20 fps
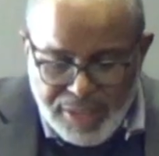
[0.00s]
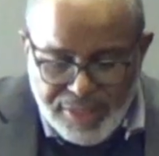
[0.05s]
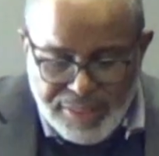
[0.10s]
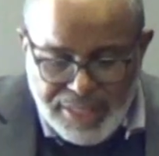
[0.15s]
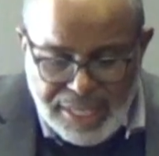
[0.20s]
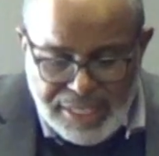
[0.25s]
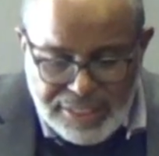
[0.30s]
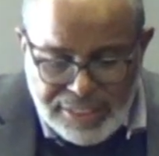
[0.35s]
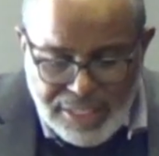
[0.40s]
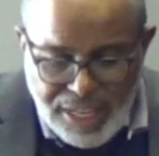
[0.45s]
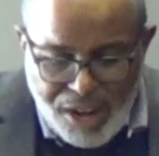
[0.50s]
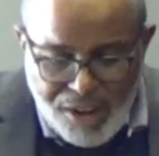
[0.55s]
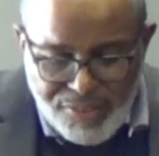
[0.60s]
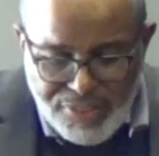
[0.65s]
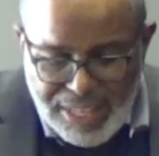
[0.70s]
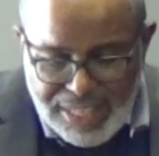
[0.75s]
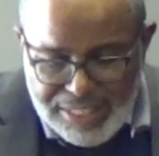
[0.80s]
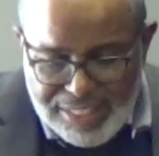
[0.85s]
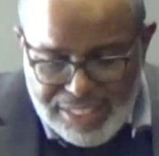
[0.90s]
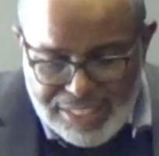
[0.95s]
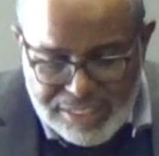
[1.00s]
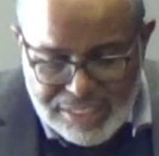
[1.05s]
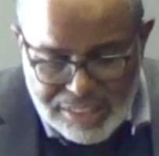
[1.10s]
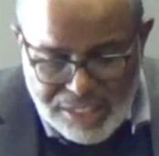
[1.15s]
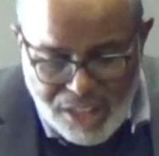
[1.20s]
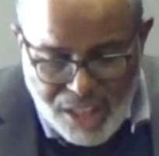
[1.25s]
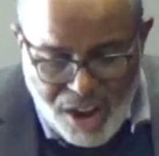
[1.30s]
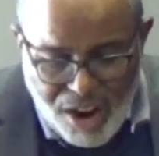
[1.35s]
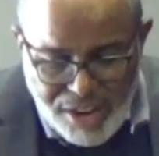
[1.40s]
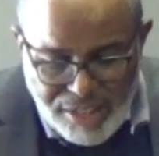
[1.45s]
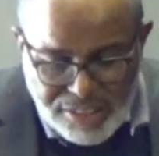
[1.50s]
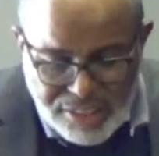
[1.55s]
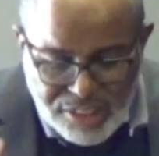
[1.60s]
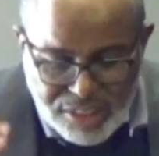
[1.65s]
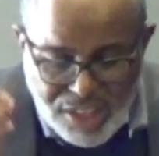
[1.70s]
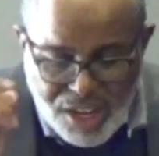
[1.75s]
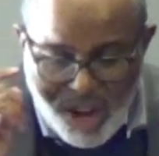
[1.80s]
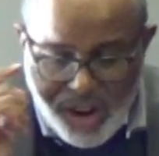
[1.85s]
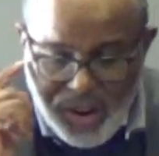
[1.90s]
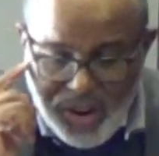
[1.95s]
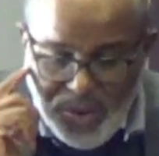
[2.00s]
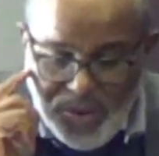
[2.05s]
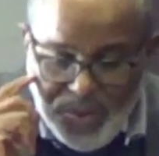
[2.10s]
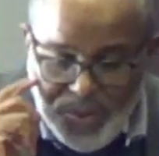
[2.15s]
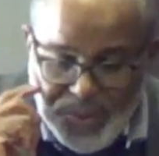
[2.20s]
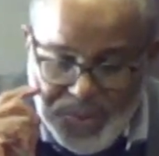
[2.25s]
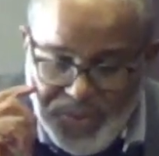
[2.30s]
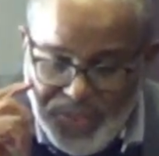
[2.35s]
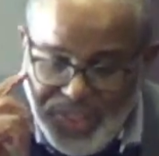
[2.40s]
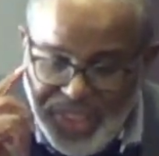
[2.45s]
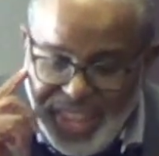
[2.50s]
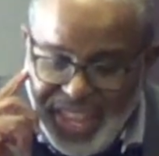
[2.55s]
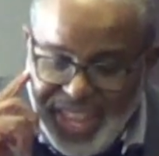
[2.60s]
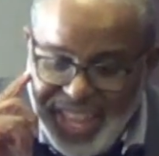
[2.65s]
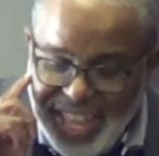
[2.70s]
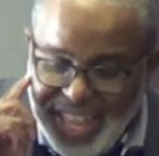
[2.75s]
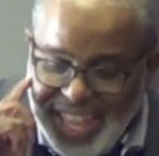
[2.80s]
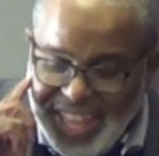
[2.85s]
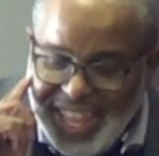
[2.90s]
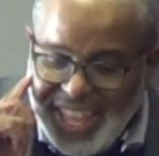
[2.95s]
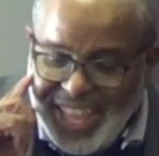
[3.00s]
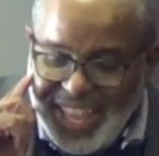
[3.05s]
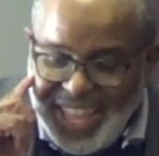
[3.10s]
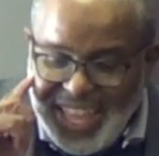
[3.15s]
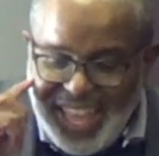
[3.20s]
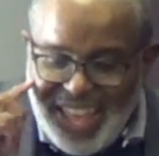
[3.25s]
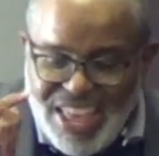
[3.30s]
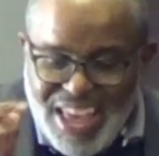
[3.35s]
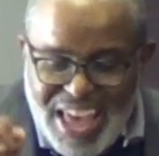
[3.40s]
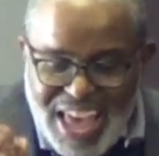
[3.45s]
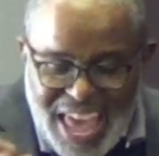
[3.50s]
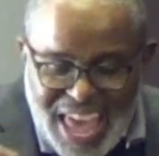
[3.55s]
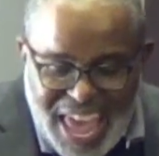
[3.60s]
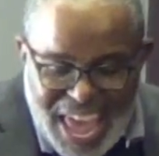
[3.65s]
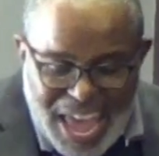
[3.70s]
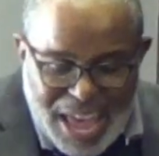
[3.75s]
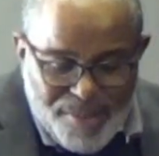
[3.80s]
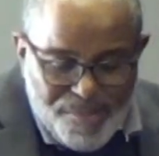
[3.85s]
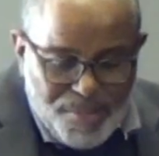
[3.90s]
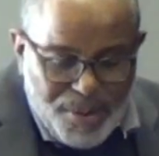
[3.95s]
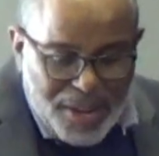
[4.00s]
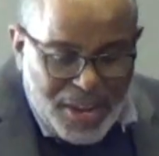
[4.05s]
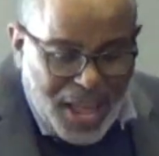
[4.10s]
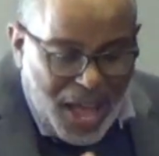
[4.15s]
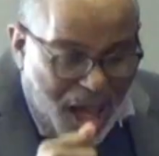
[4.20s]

they saw that this large stone had been